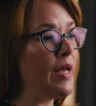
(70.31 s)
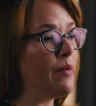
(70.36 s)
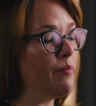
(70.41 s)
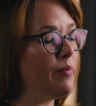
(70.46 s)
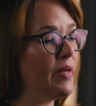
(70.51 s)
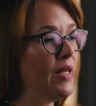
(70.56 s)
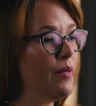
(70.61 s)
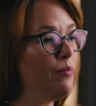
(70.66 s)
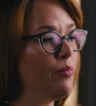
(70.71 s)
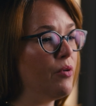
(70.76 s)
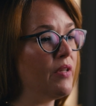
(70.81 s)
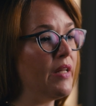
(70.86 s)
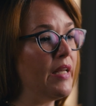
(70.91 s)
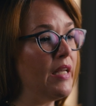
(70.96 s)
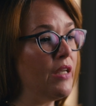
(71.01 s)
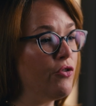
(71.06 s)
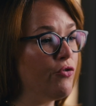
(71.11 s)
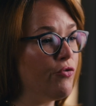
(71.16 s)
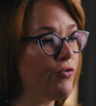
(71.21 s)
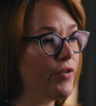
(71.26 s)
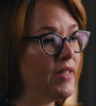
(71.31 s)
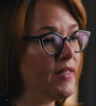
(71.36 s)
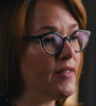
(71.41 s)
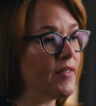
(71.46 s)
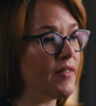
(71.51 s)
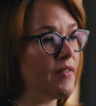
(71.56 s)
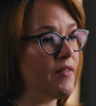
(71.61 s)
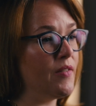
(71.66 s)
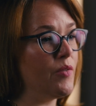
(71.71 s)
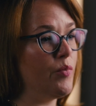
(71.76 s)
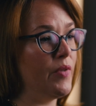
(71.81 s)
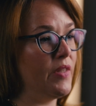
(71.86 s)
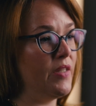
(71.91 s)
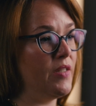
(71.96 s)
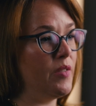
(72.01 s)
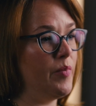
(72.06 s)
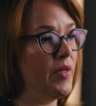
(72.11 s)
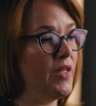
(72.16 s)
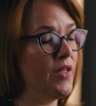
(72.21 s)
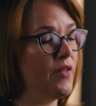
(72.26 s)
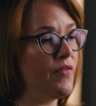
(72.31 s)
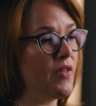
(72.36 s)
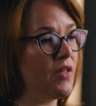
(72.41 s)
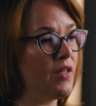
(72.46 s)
and people increases with the speed of a